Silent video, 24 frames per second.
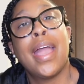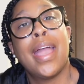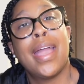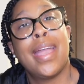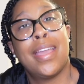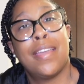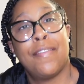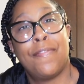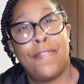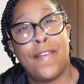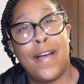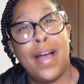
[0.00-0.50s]

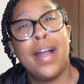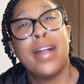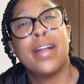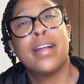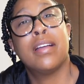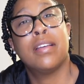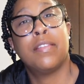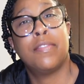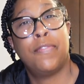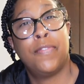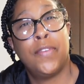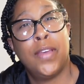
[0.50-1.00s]
If I
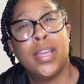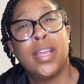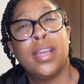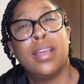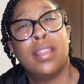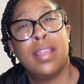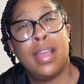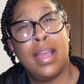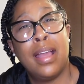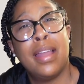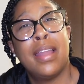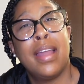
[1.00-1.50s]
could figure
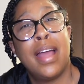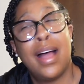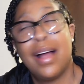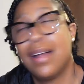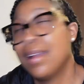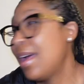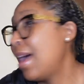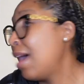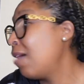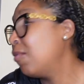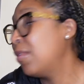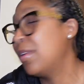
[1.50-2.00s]
that out,
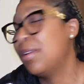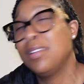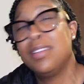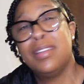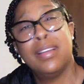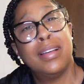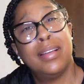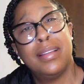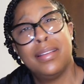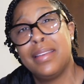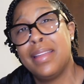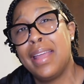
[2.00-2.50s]
I would have
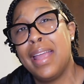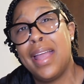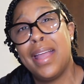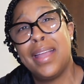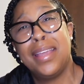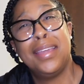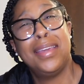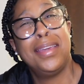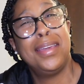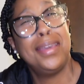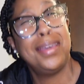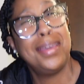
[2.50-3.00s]
done
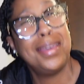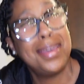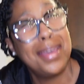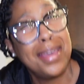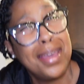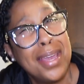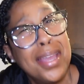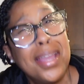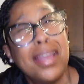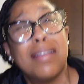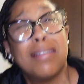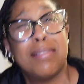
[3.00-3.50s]
that
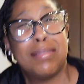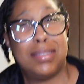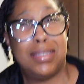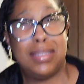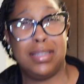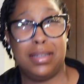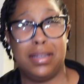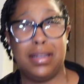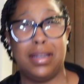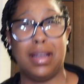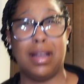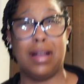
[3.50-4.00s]
years
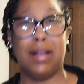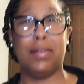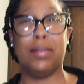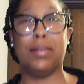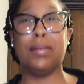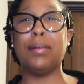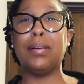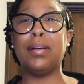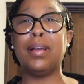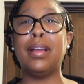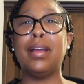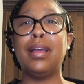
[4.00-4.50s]
ago.